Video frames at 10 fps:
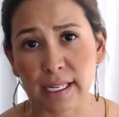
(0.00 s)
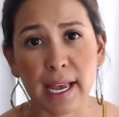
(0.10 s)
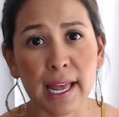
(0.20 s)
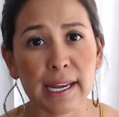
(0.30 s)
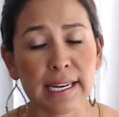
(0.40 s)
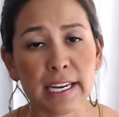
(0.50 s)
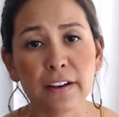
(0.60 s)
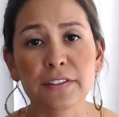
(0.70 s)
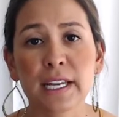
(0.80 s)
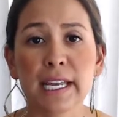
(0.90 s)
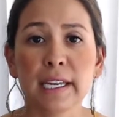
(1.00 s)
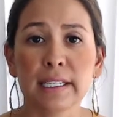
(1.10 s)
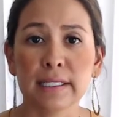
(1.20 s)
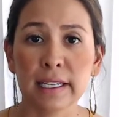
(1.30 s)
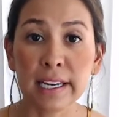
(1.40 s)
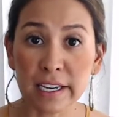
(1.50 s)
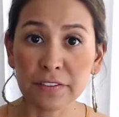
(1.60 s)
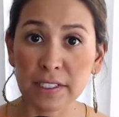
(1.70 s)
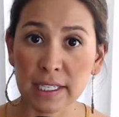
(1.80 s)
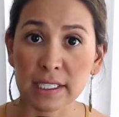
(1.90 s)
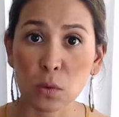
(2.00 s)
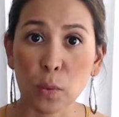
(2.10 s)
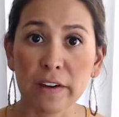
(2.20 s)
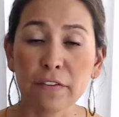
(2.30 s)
and EFT is a way